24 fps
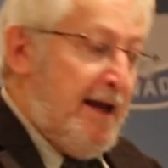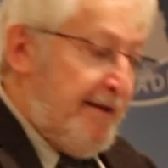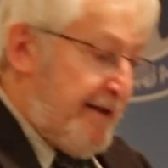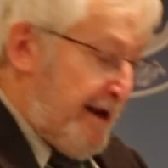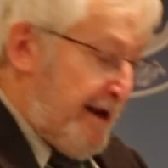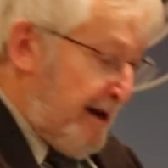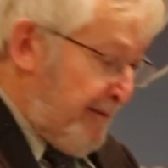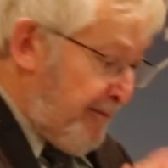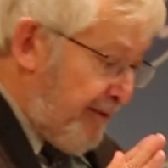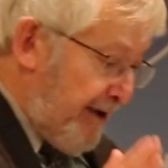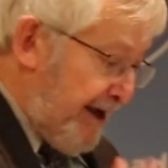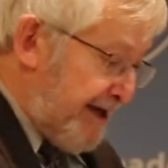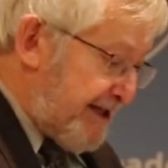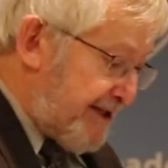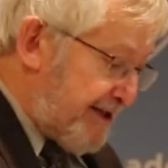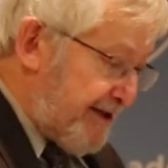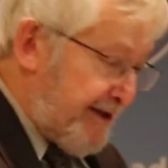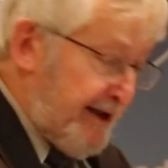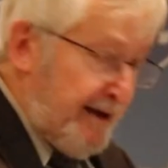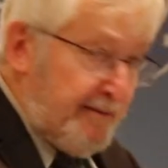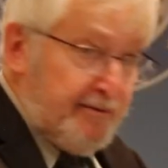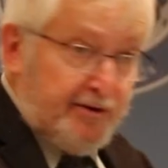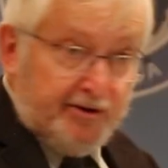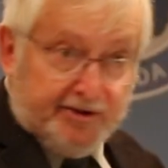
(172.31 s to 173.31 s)
That applies to
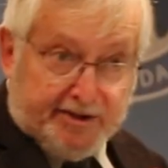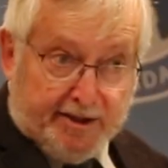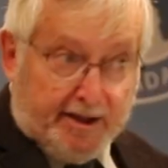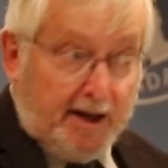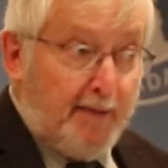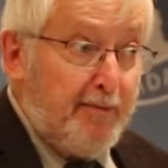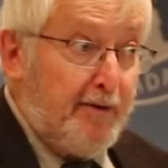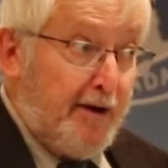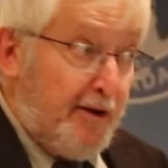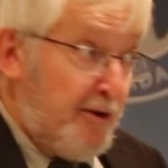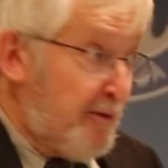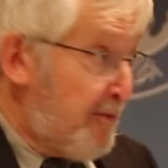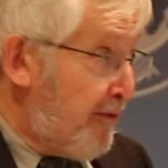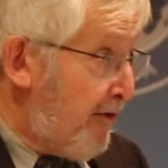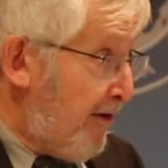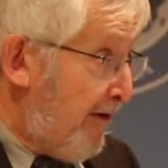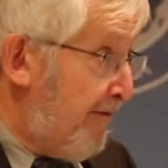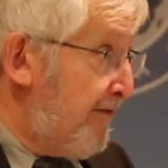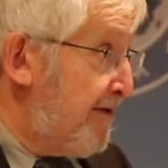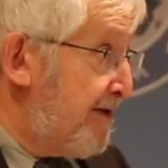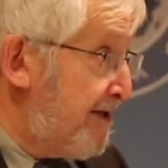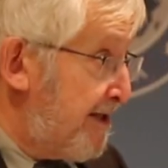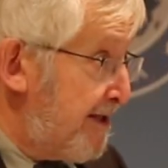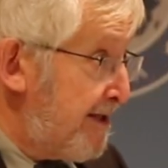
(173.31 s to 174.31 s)
them. There's a couple other
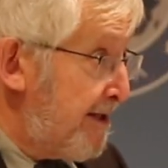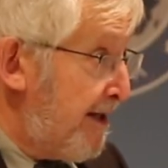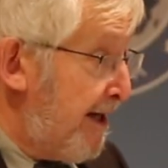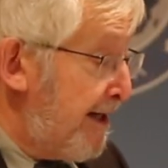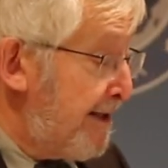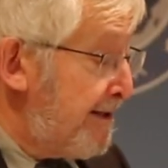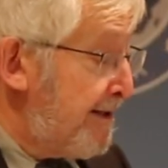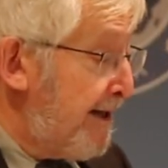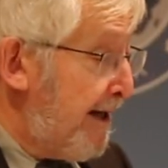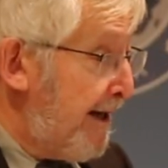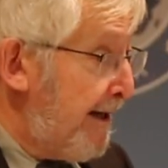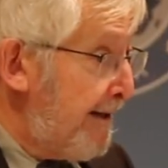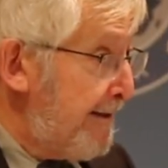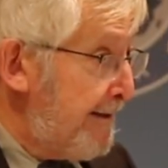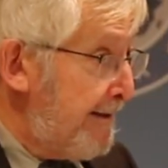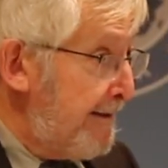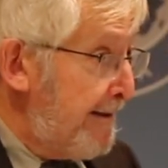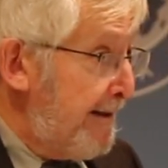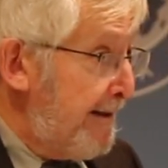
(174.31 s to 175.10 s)
provinces like that.